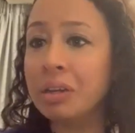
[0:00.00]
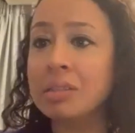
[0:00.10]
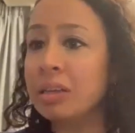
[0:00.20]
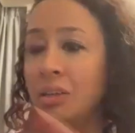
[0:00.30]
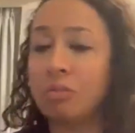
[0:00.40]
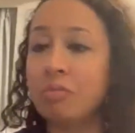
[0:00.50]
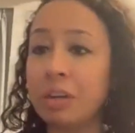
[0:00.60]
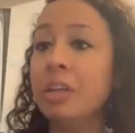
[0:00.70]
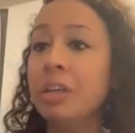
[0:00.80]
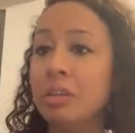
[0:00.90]
It's like, you're
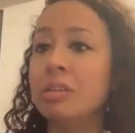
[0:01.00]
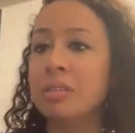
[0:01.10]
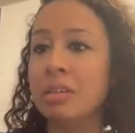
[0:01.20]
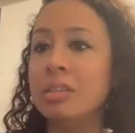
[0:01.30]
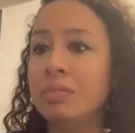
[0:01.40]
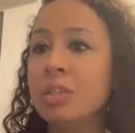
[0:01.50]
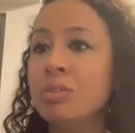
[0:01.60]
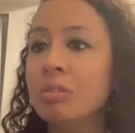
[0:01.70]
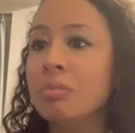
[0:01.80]
very good as an individual,